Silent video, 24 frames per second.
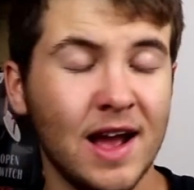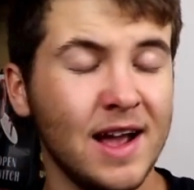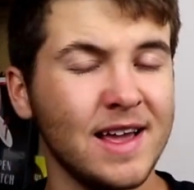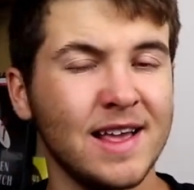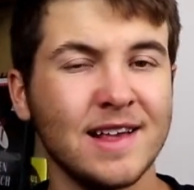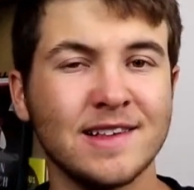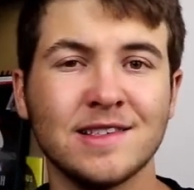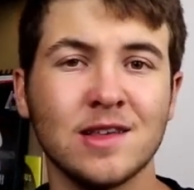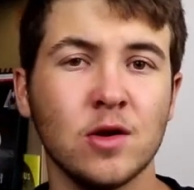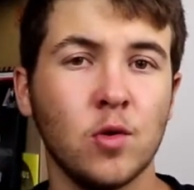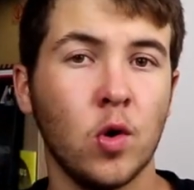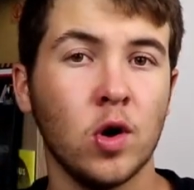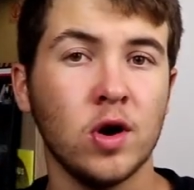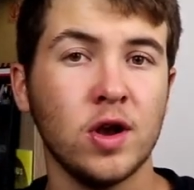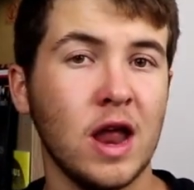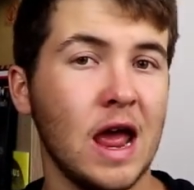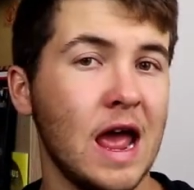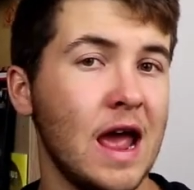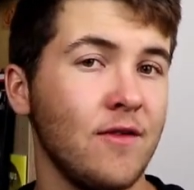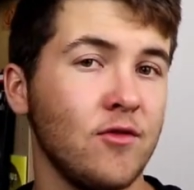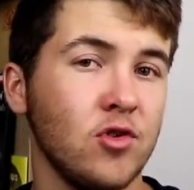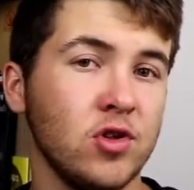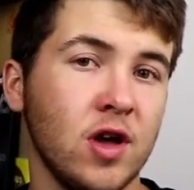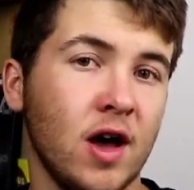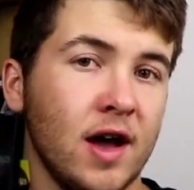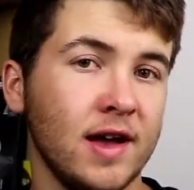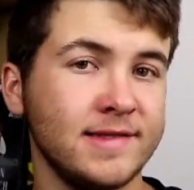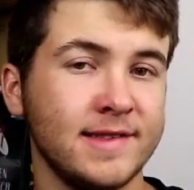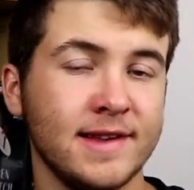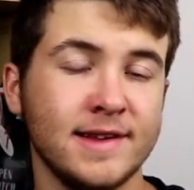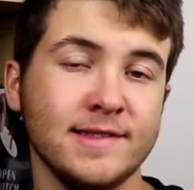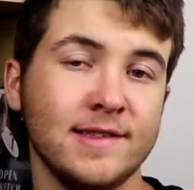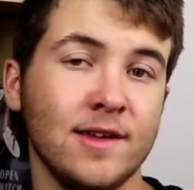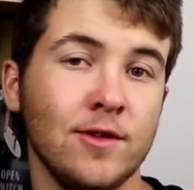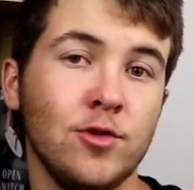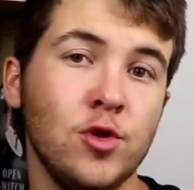I guess they wanted to advertise
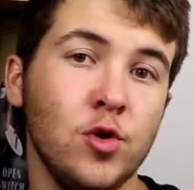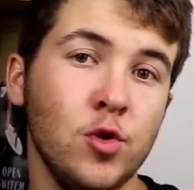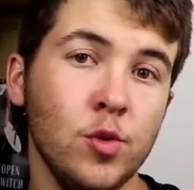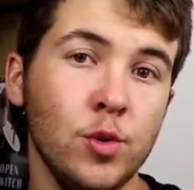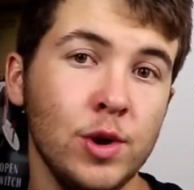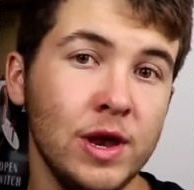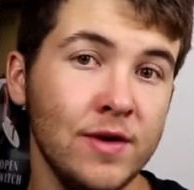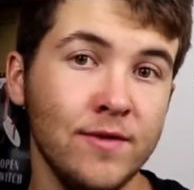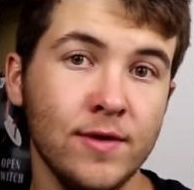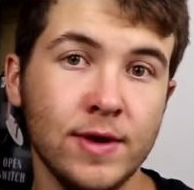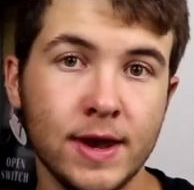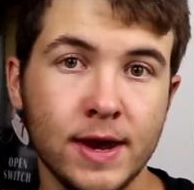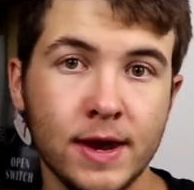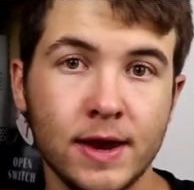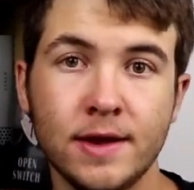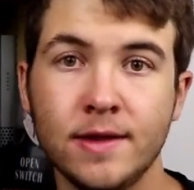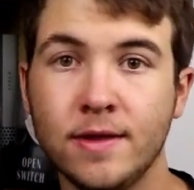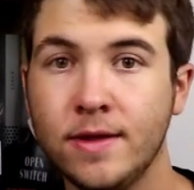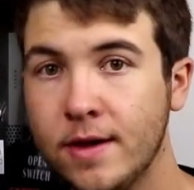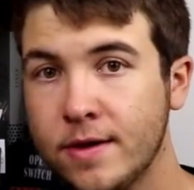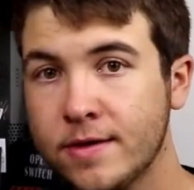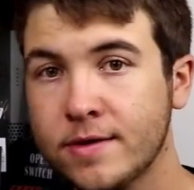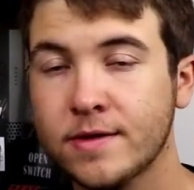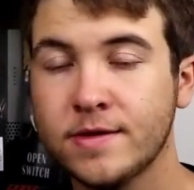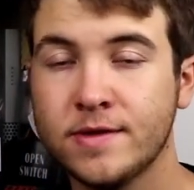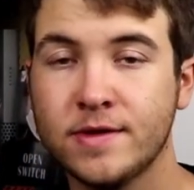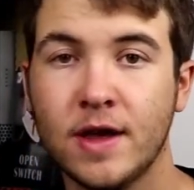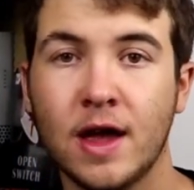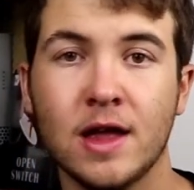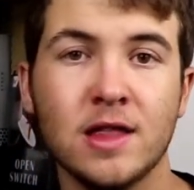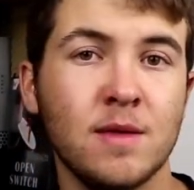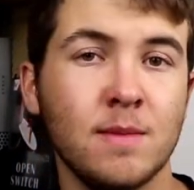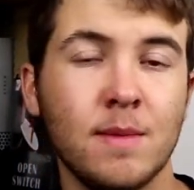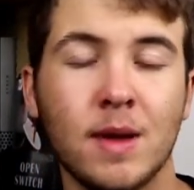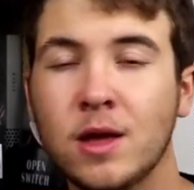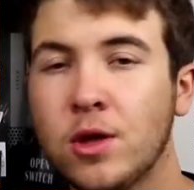it as a two DVD disc
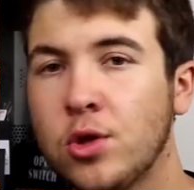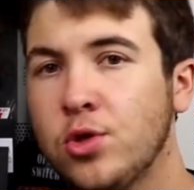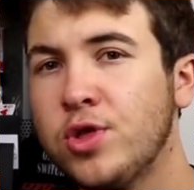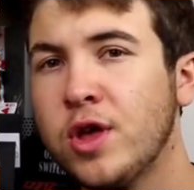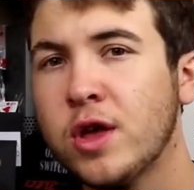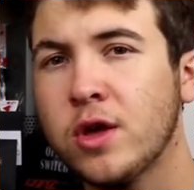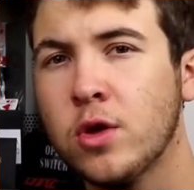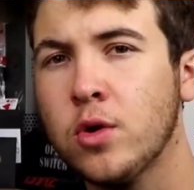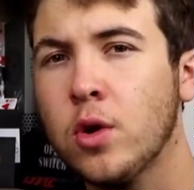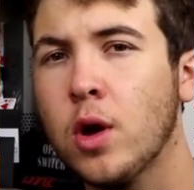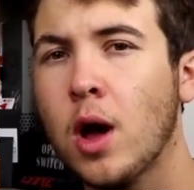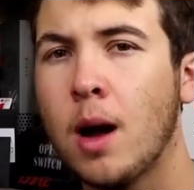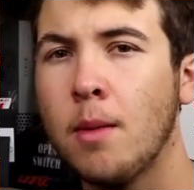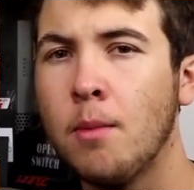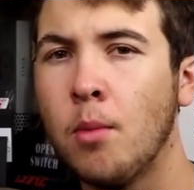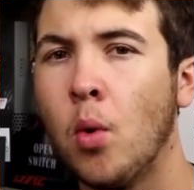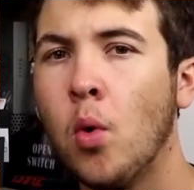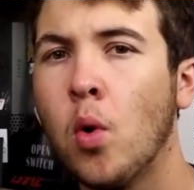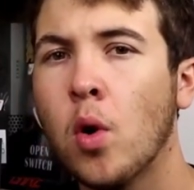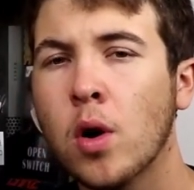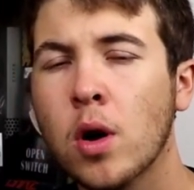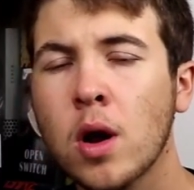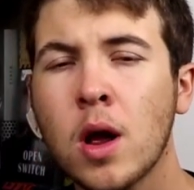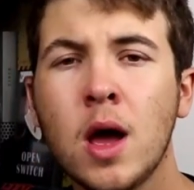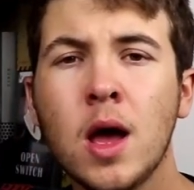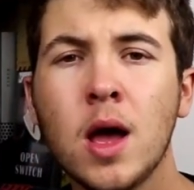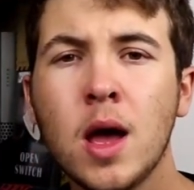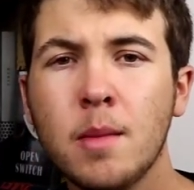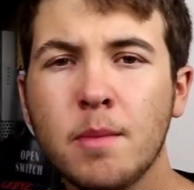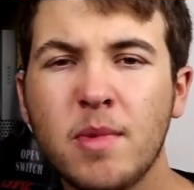set to make you think you got more,